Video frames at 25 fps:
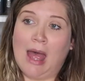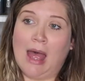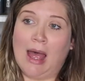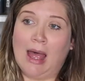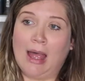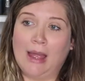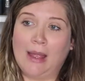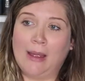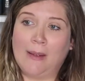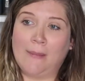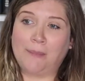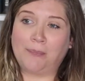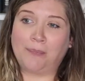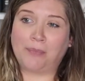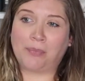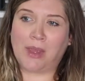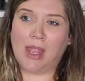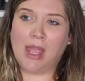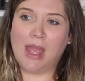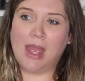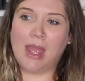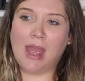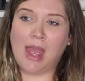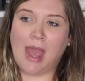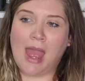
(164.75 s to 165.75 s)

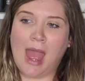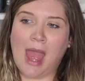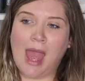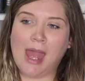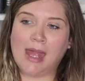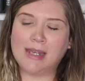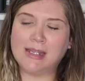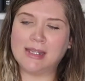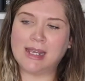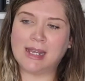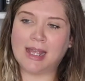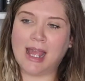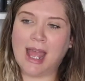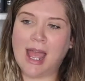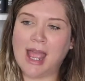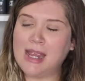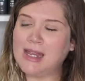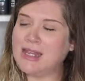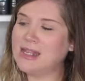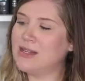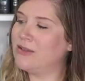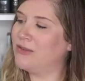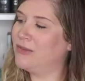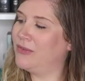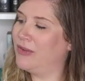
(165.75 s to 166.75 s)
And it
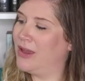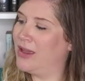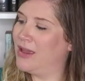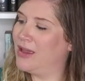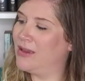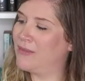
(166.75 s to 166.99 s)
kind of,